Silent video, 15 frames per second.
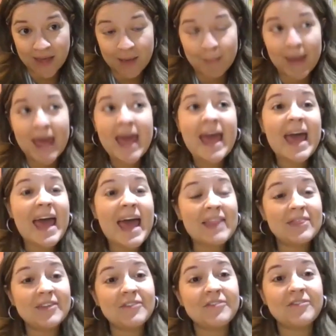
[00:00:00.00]
them.
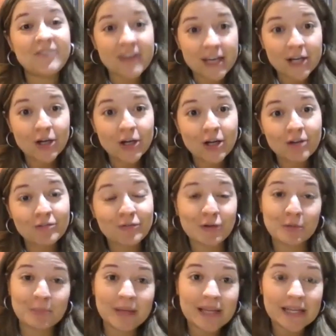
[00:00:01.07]
And the fear
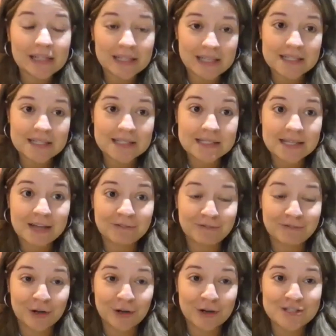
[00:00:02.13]
for me, at least at
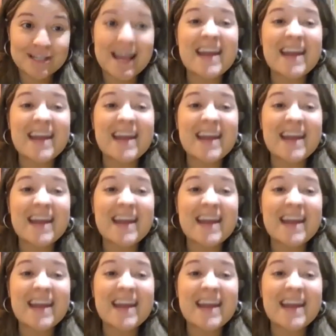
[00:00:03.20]
first,